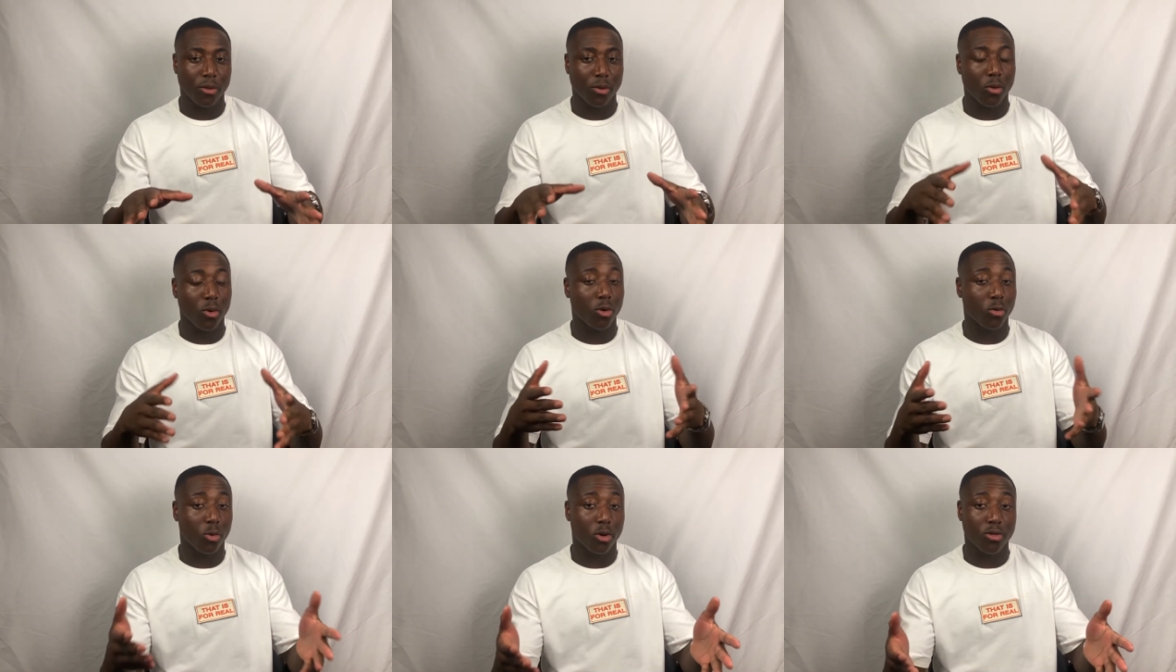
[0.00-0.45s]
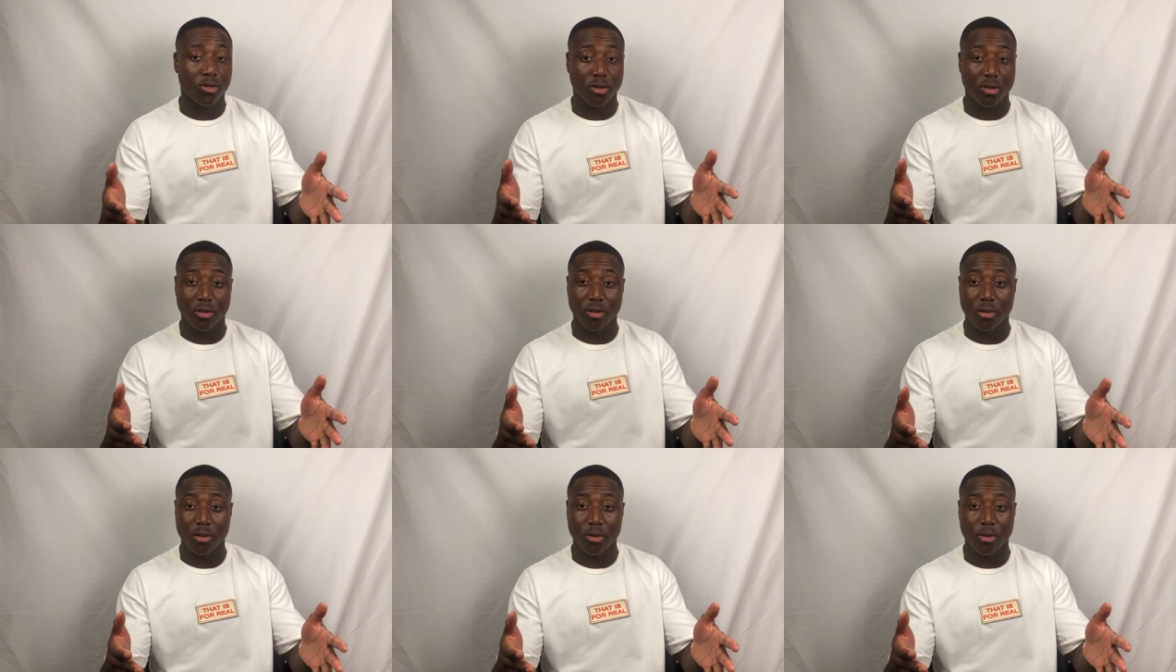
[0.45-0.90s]
God wants you
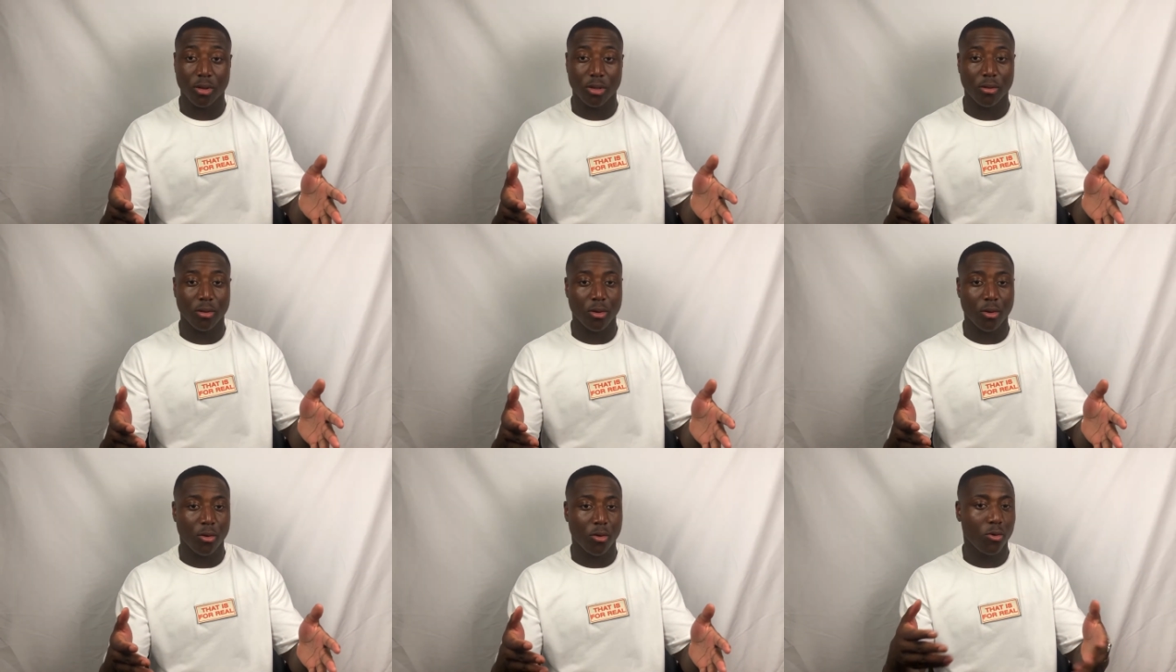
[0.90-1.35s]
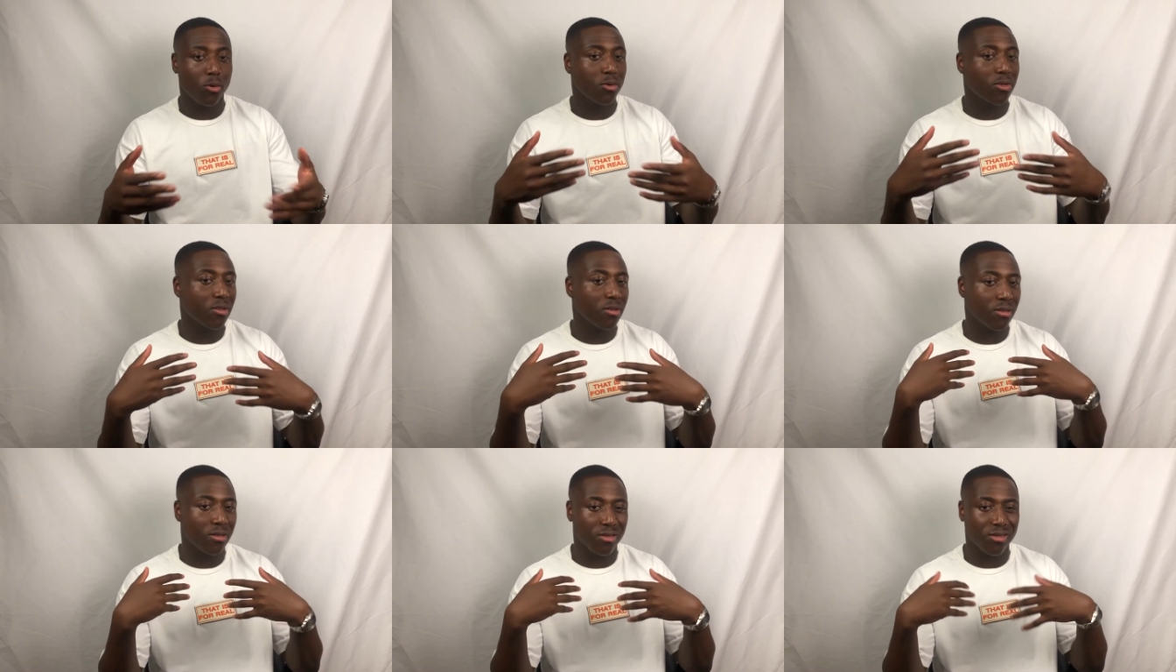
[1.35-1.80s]
to do, and
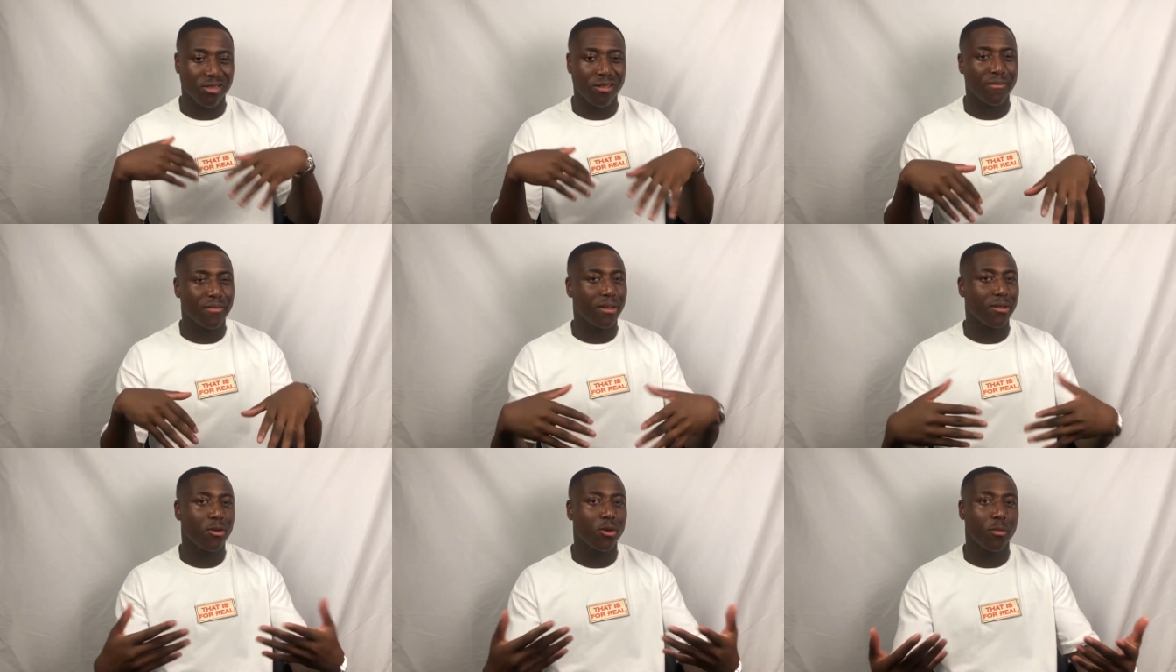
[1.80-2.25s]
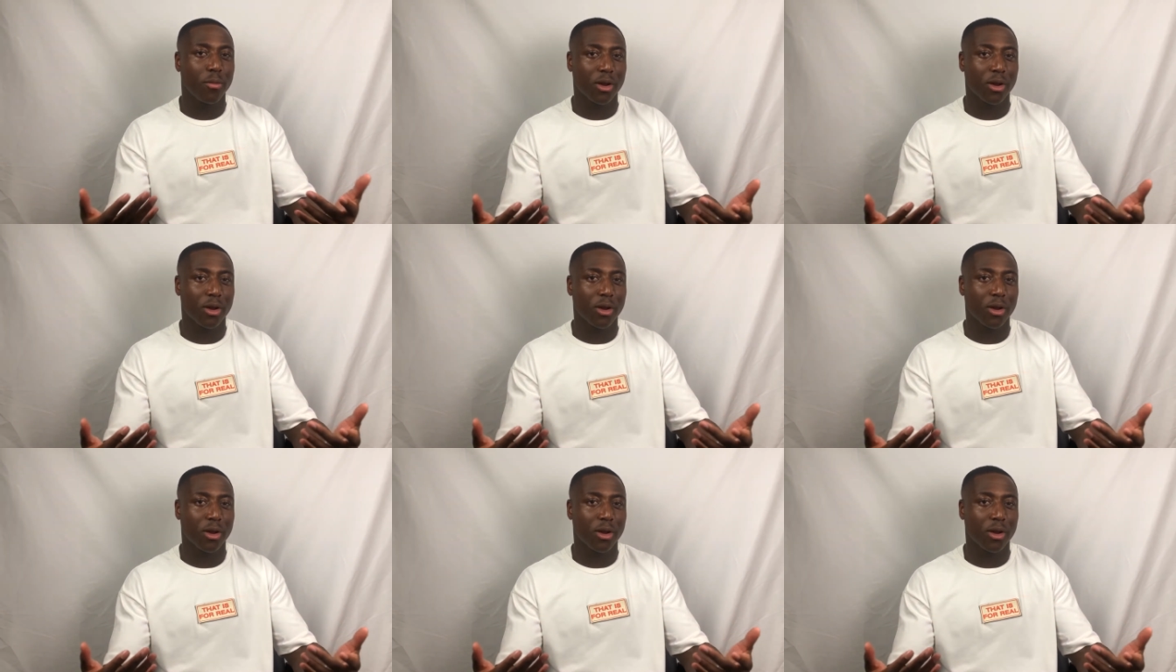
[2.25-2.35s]
also the stuff that you're